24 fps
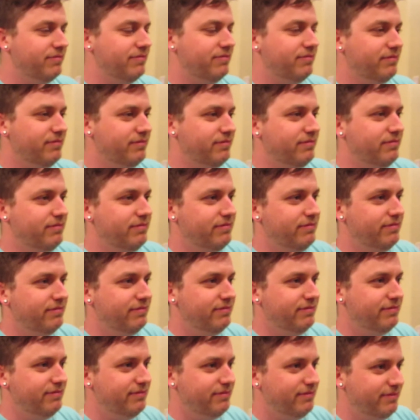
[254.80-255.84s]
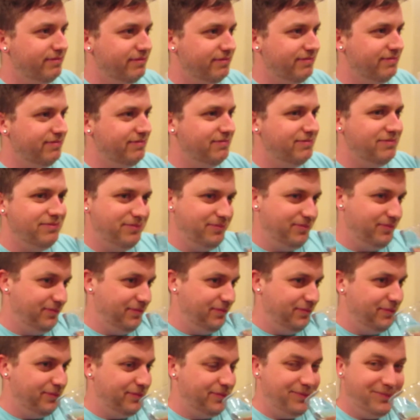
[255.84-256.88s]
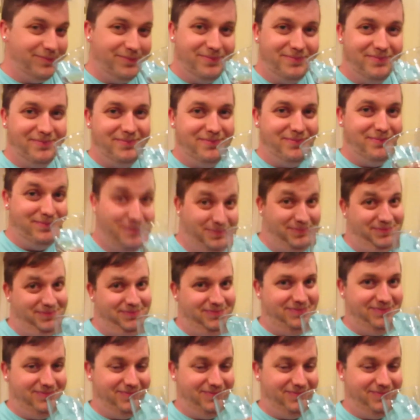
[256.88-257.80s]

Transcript: [no speech]